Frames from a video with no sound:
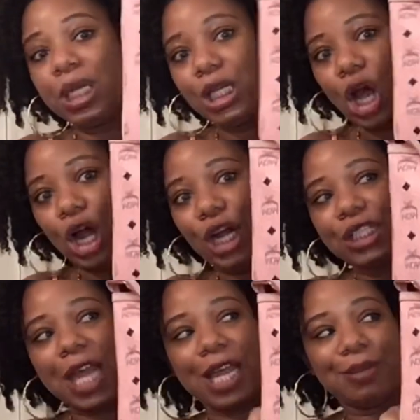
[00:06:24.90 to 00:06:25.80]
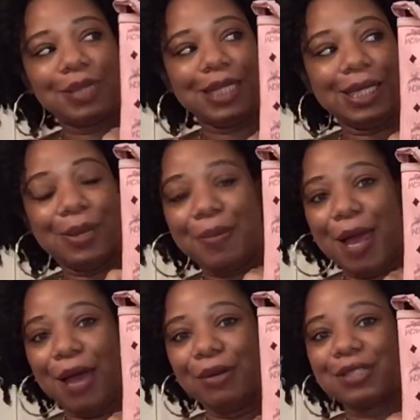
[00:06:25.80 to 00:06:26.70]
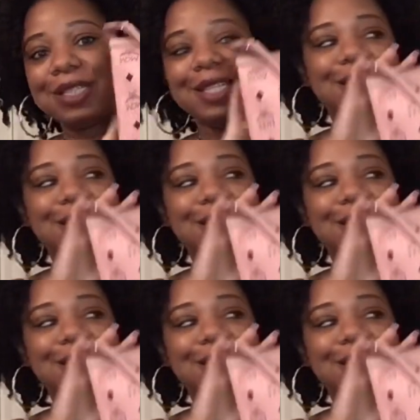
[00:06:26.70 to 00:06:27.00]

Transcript: large MCM pouch. This